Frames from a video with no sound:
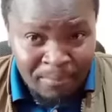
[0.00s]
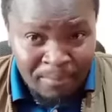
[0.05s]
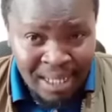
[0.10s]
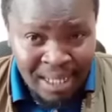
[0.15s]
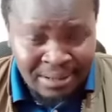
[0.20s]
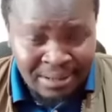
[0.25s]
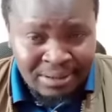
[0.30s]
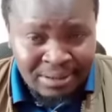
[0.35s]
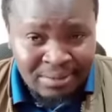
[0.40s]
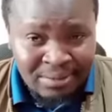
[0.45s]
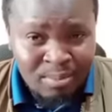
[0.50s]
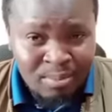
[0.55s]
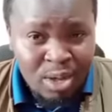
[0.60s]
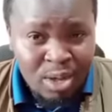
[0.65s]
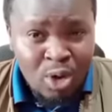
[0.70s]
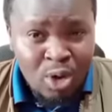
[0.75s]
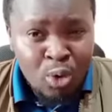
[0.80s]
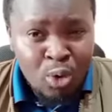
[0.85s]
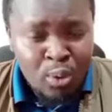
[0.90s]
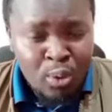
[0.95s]
person
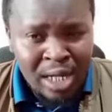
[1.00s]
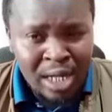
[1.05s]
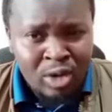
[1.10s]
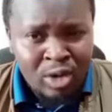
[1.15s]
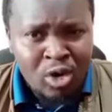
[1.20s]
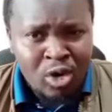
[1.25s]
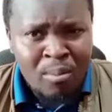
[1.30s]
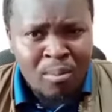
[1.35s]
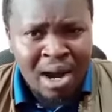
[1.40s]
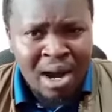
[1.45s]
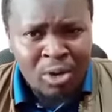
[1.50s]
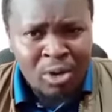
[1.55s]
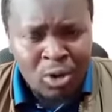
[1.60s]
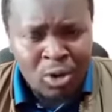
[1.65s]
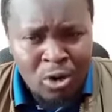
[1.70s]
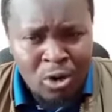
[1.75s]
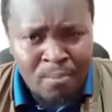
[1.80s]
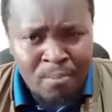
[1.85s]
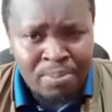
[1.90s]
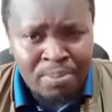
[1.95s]
will go back
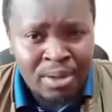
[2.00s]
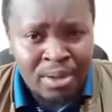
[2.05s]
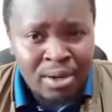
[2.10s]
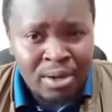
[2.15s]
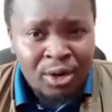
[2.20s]
home,